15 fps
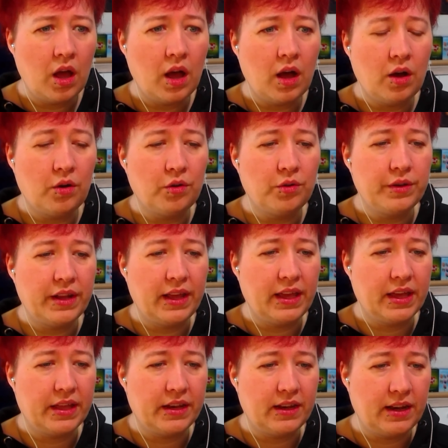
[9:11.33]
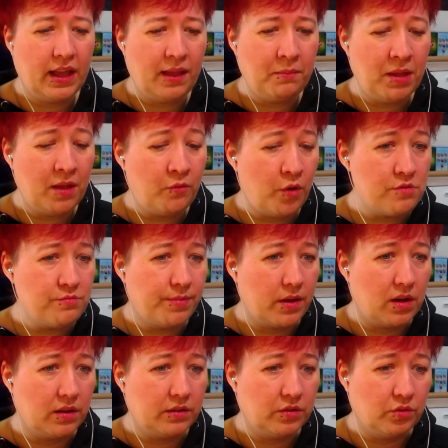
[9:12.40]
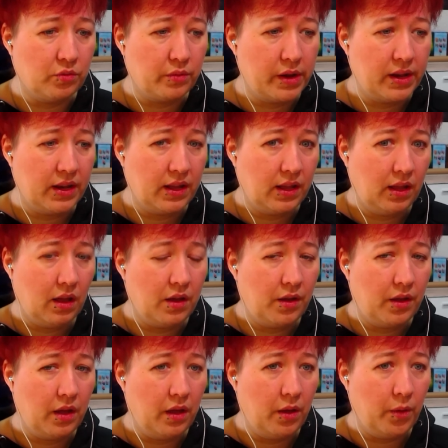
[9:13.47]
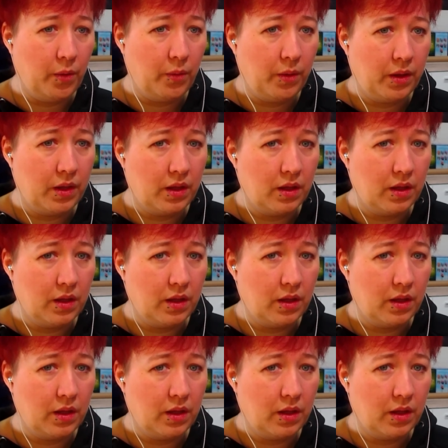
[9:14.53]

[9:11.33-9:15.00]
Oh, they got an Amy robot already. Uh-oh.